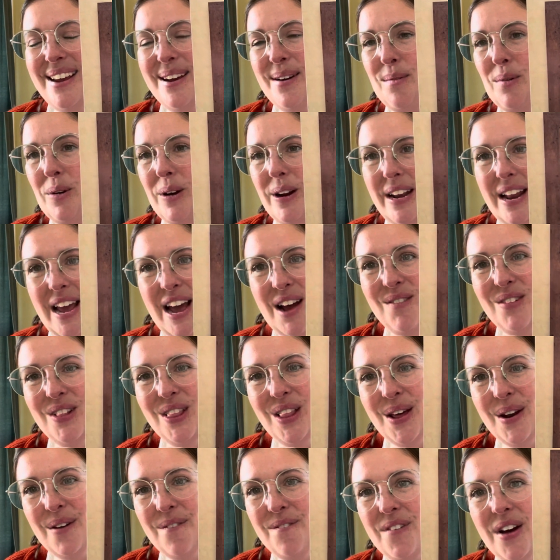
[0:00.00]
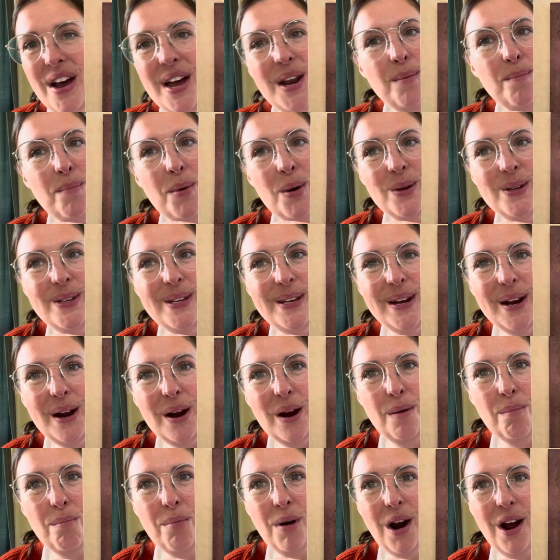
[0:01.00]
we're going to have a lot of fun posting
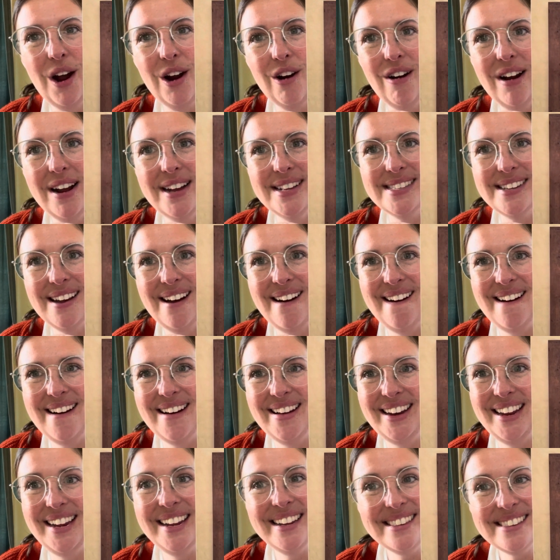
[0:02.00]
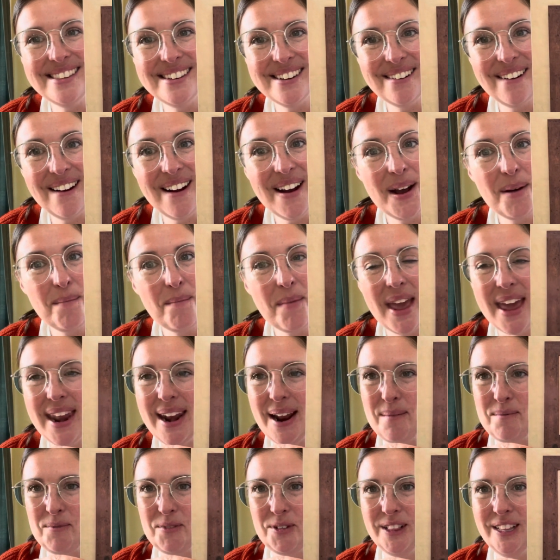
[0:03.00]
our progress on Instagram. And
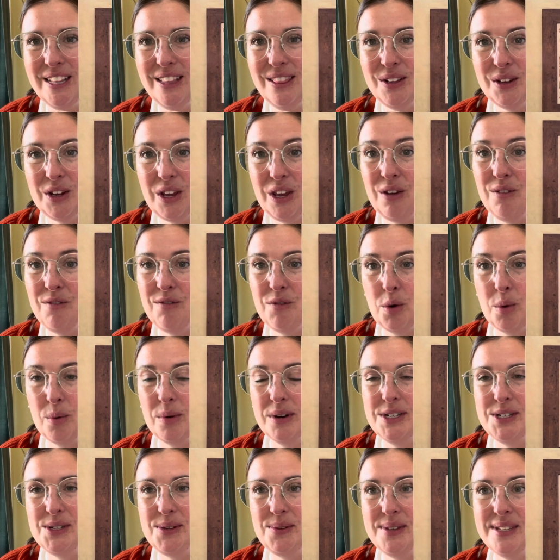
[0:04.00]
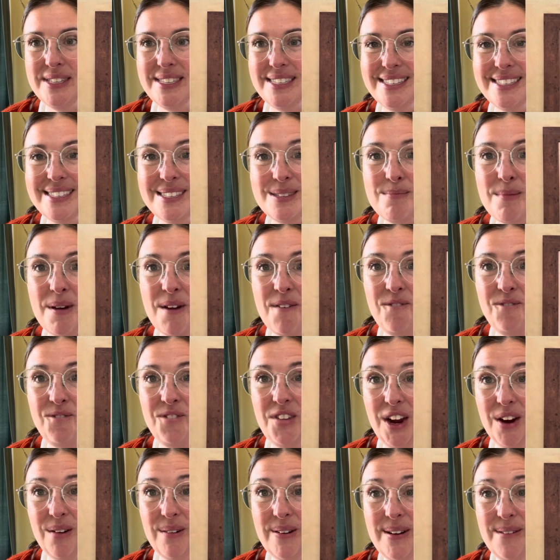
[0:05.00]
I'm really looking forward to this. This is my
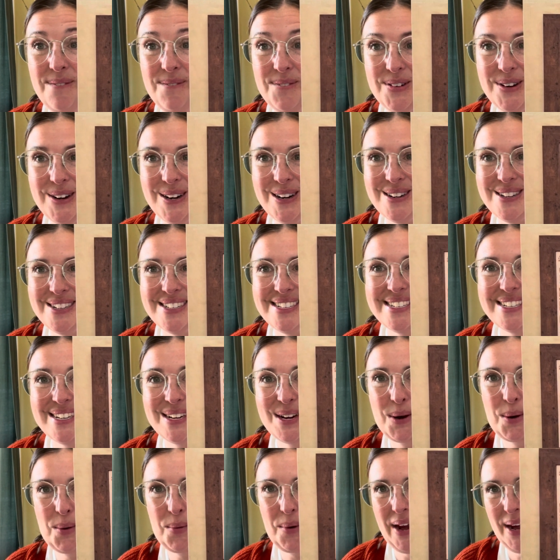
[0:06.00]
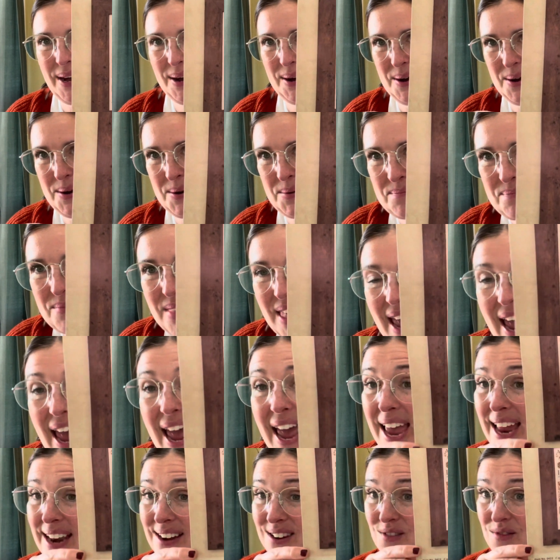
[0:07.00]
very first Quaker.
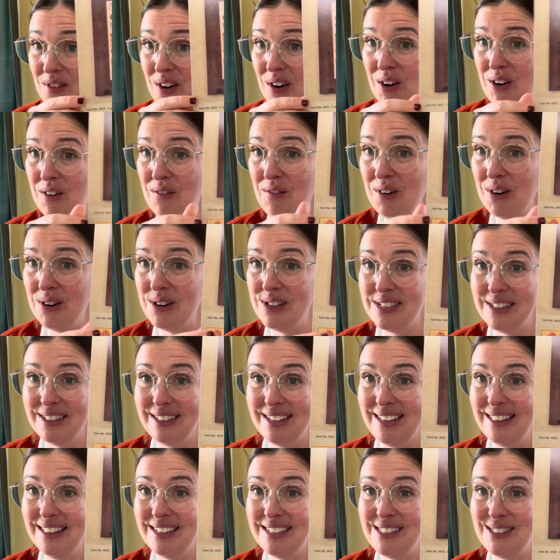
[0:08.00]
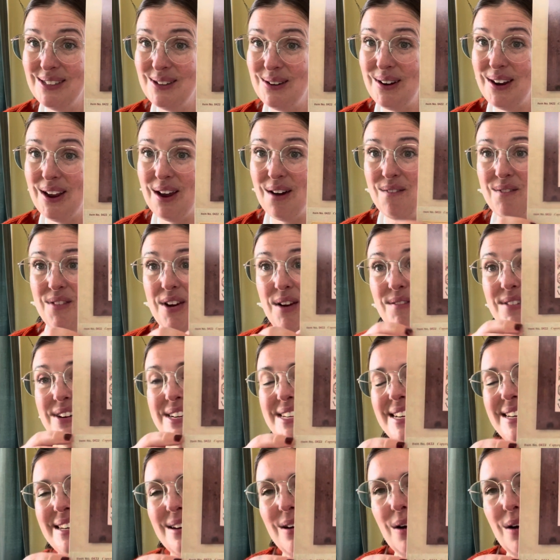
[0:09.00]
And very first Leela Studio. I've never done